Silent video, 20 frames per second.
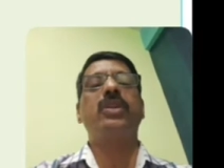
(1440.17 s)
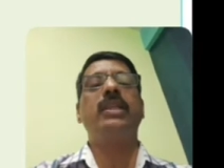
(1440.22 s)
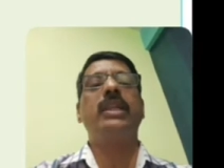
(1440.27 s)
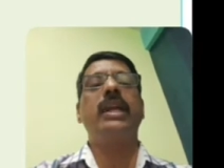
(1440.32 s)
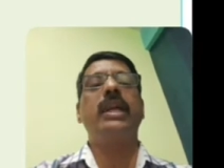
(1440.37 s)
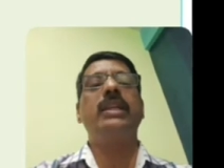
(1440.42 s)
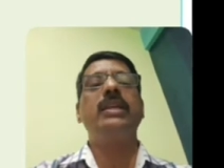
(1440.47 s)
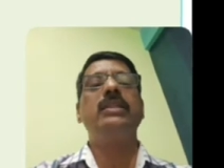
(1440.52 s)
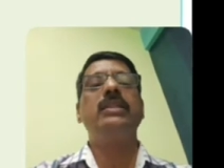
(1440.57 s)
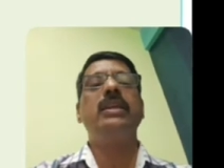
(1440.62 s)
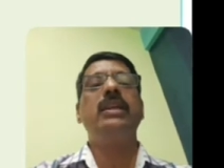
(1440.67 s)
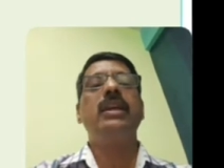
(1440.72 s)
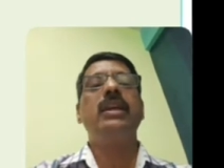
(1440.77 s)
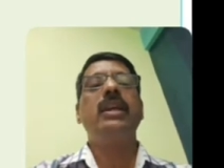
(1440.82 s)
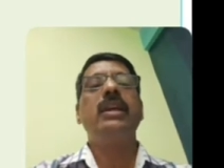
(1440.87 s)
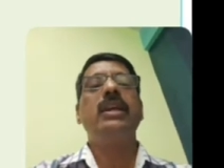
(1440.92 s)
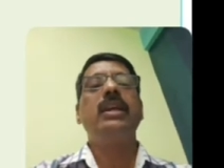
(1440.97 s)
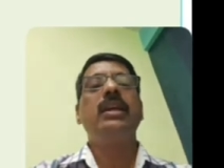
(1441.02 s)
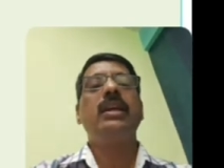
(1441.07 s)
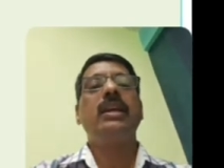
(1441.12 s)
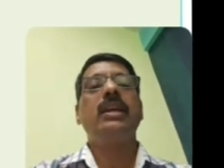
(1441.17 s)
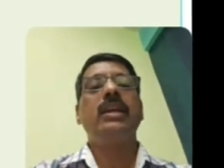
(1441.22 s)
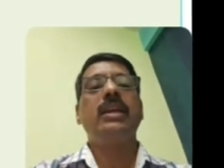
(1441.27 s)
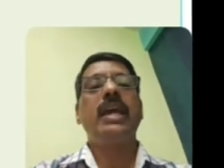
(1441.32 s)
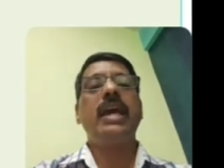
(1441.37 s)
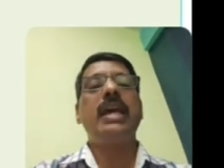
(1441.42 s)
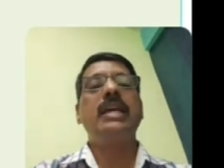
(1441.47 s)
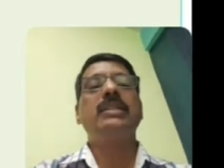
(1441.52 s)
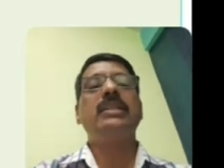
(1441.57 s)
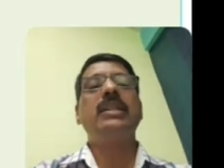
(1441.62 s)
that is
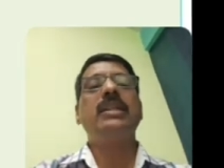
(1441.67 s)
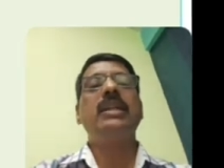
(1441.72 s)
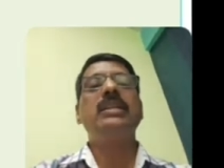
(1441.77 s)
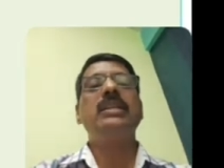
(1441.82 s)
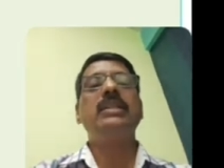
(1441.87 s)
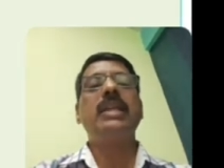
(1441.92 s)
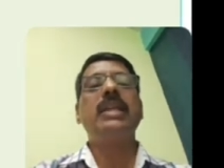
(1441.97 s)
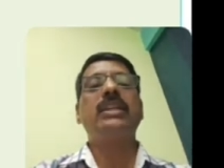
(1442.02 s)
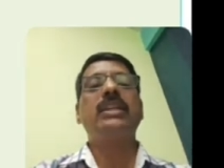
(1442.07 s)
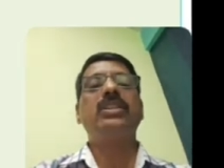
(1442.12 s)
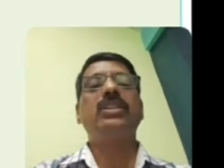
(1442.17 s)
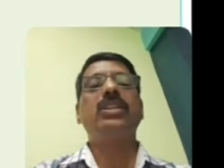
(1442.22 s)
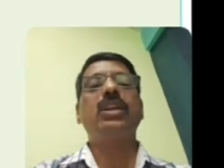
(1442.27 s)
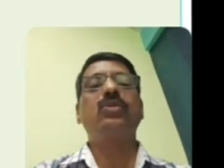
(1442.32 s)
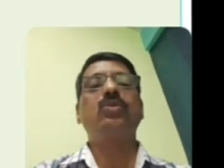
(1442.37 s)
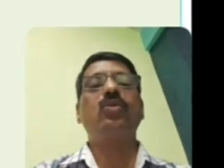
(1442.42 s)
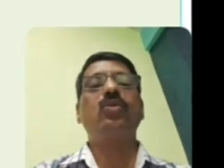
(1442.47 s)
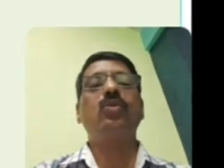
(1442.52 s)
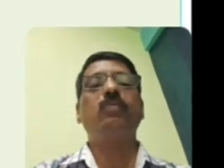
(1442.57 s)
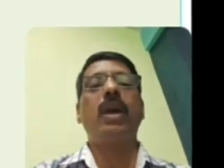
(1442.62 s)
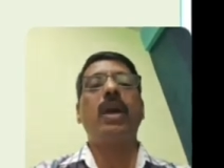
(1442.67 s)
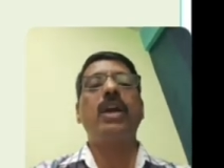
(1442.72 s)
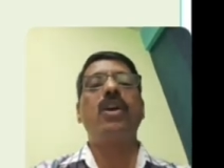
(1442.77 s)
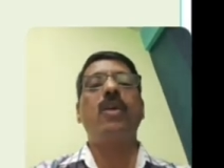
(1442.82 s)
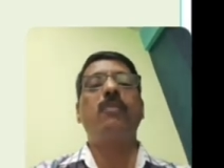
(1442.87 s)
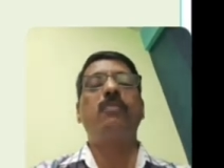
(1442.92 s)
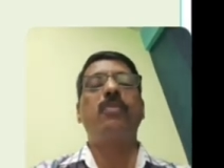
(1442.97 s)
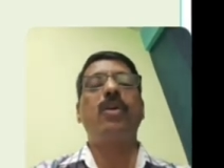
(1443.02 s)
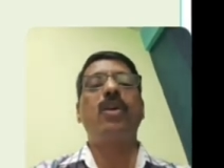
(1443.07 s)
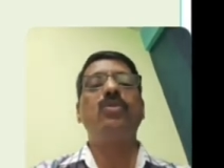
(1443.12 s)
that is x raised to 5
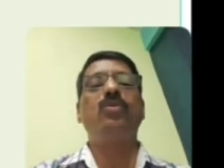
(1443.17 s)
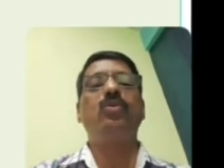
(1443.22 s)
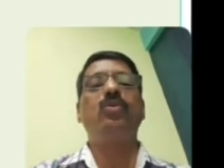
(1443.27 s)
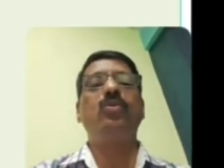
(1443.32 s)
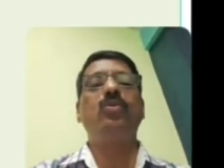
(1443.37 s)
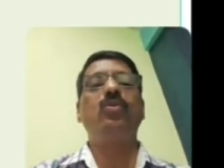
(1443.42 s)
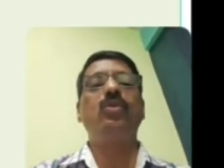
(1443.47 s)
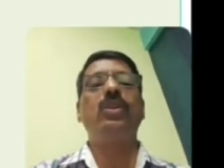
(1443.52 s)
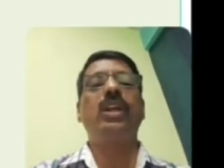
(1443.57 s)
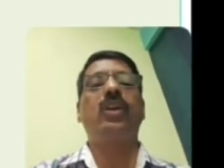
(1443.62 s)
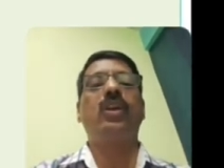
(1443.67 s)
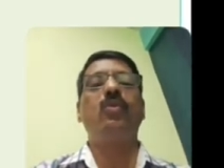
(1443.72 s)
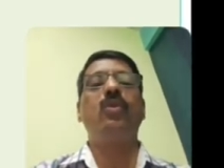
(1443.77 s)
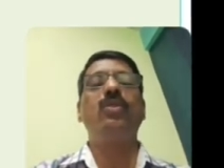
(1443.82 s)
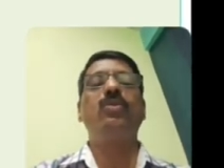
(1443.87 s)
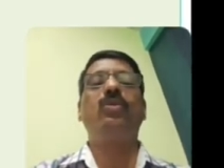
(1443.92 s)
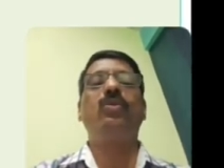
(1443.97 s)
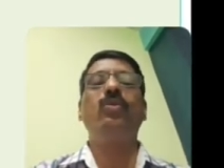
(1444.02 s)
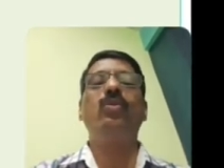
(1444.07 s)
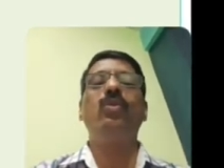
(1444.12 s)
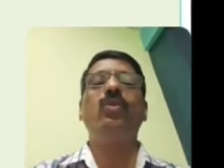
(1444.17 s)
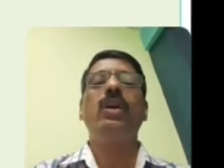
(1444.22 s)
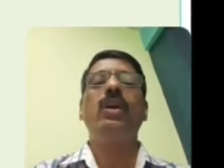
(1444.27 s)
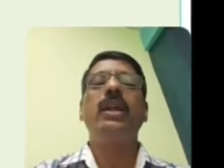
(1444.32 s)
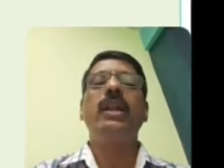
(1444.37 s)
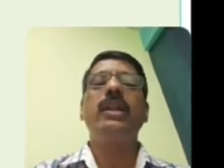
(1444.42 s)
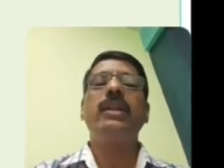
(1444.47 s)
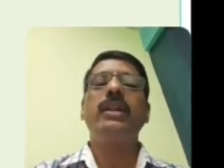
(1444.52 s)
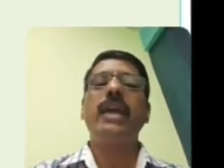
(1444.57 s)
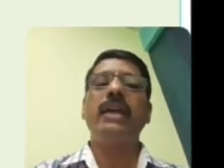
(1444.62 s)
upon 2 equal to
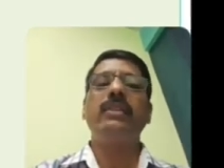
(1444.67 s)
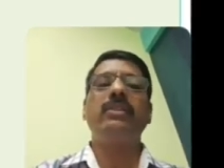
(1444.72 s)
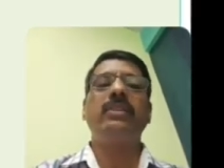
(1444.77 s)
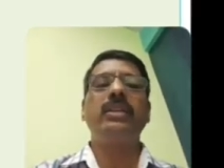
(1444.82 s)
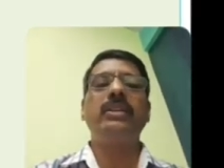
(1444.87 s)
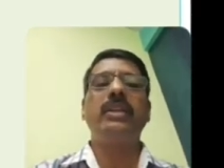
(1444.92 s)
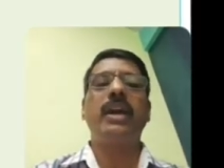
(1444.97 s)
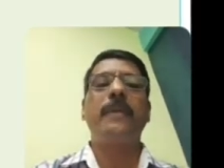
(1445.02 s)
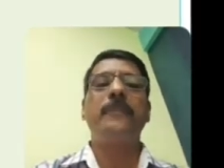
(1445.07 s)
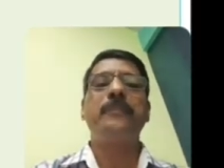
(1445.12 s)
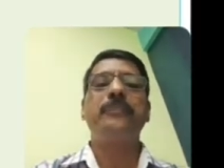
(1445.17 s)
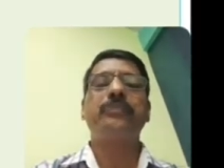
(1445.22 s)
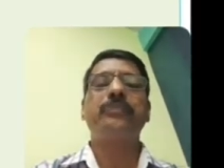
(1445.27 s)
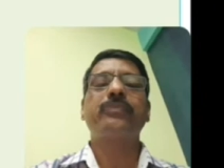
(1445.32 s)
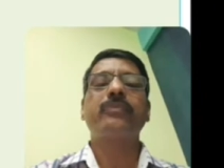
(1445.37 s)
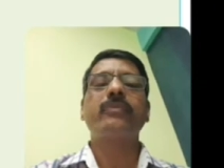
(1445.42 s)
tan theta.